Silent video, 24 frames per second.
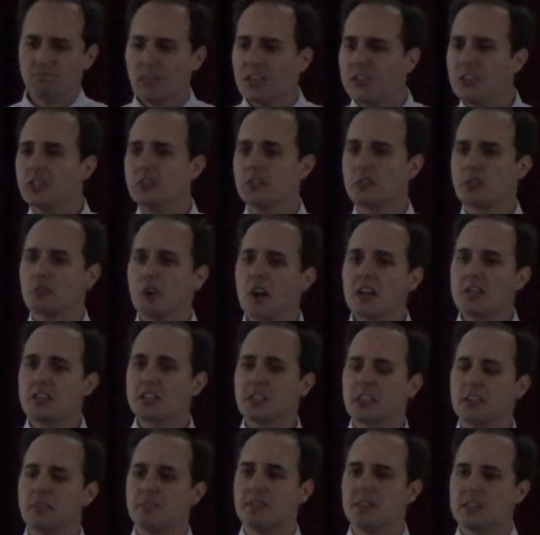
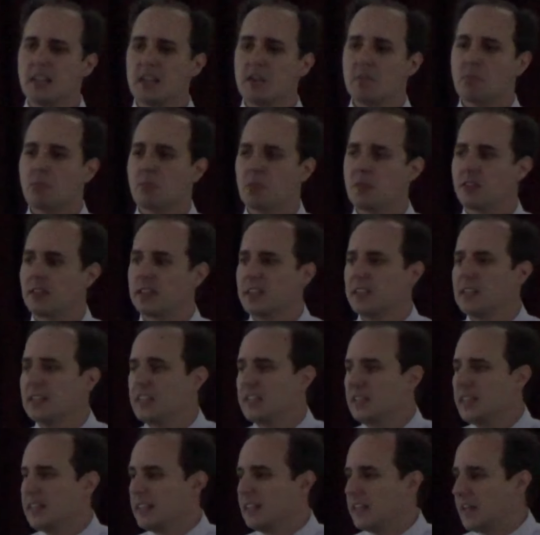destruction of the temple,
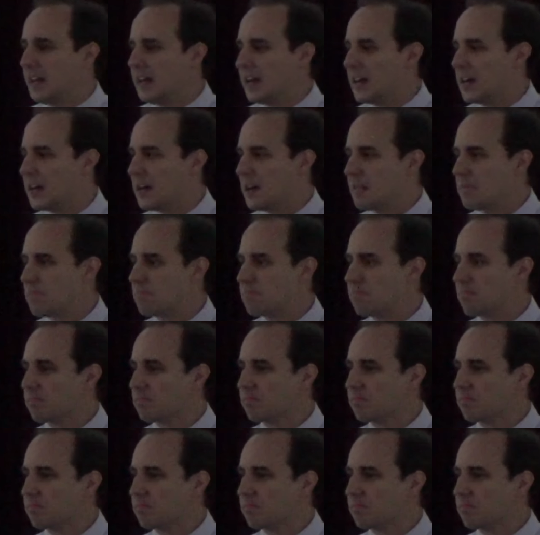um,